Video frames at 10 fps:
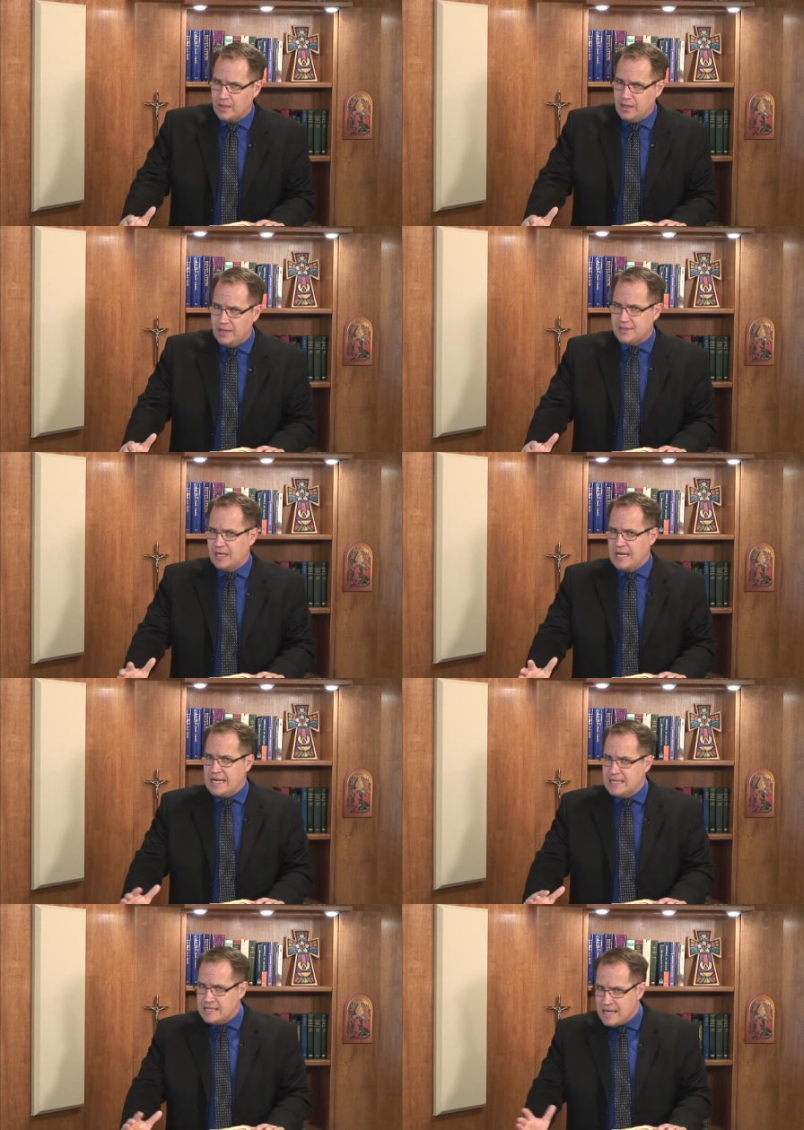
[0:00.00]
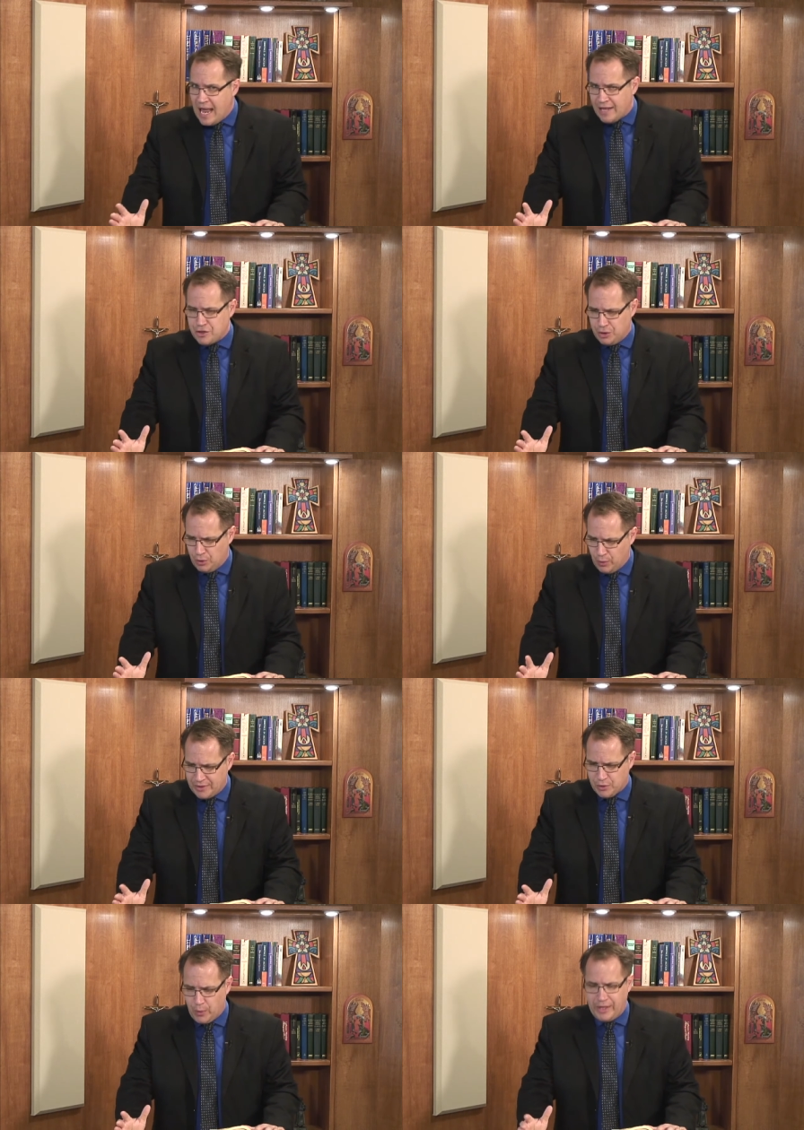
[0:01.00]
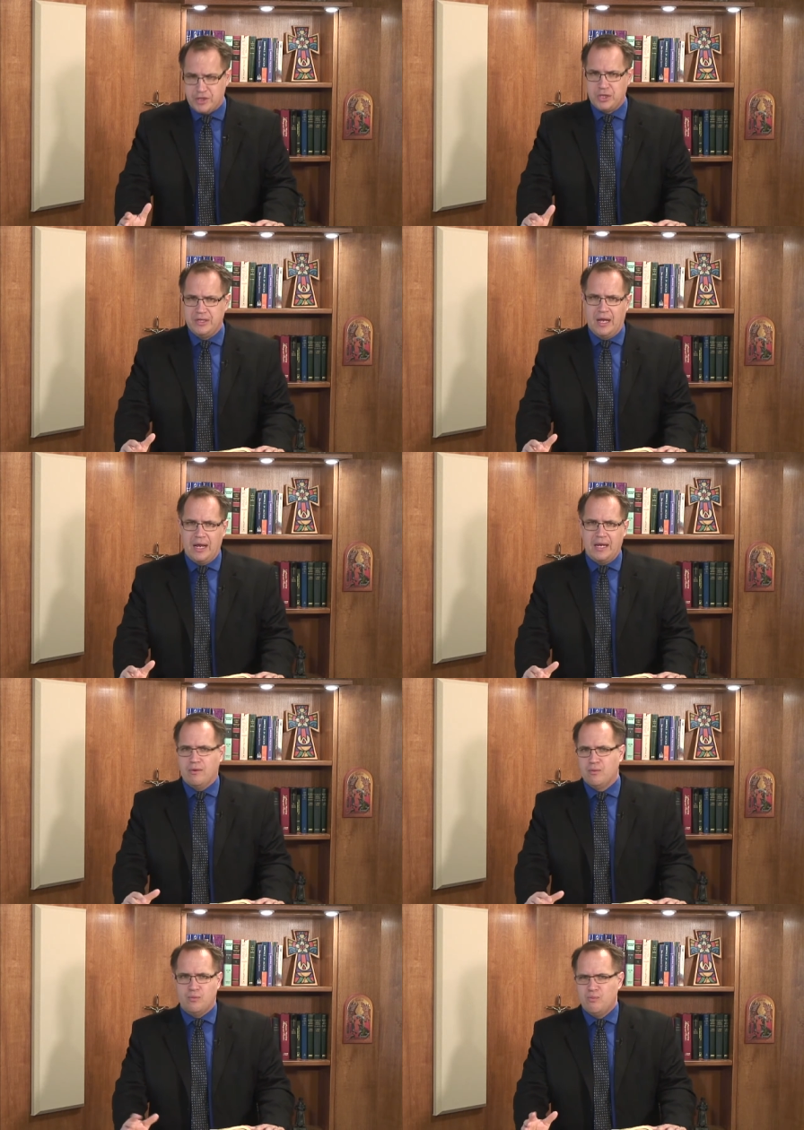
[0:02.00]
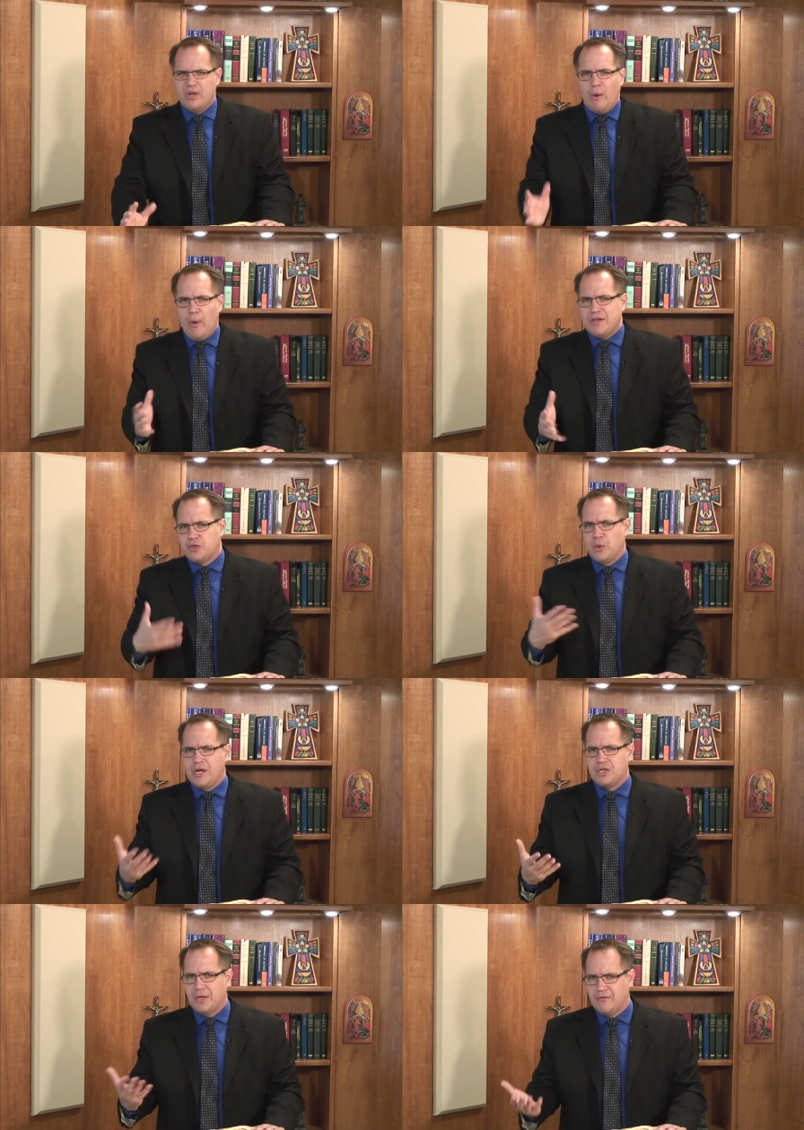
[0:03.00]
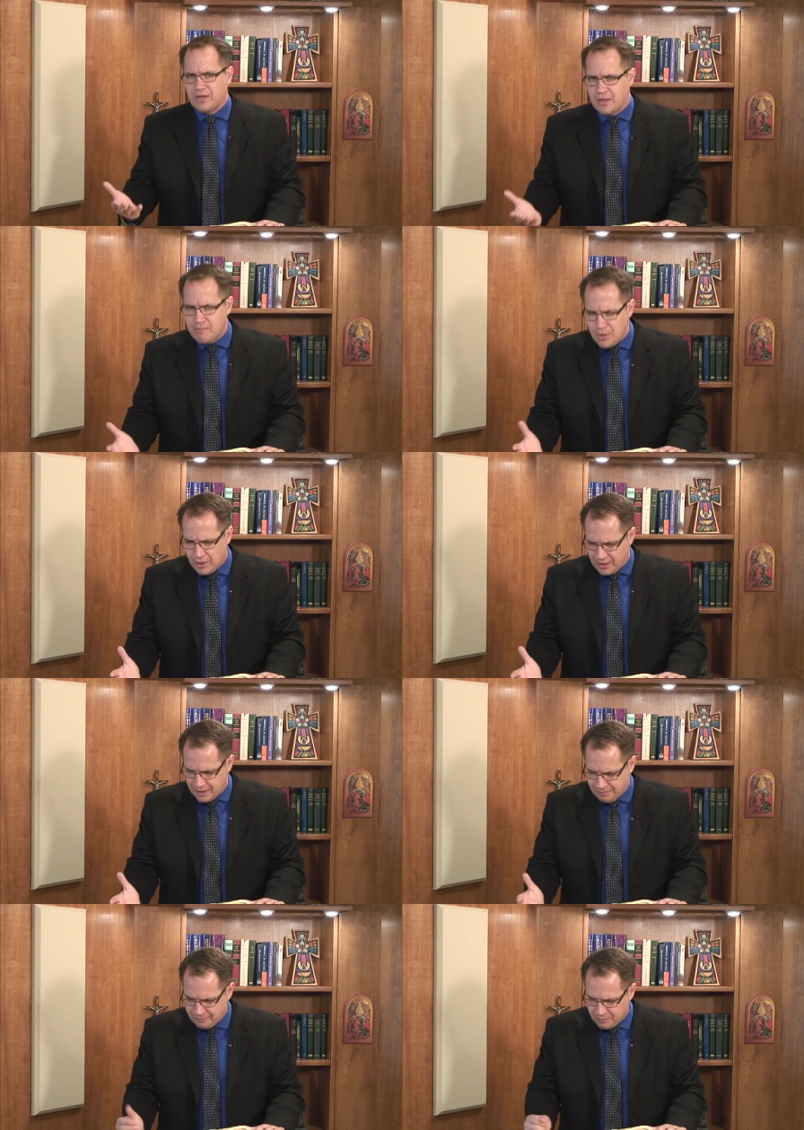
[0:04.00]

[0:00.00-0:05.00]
Is it a national resurrection, a re- restoration of the community,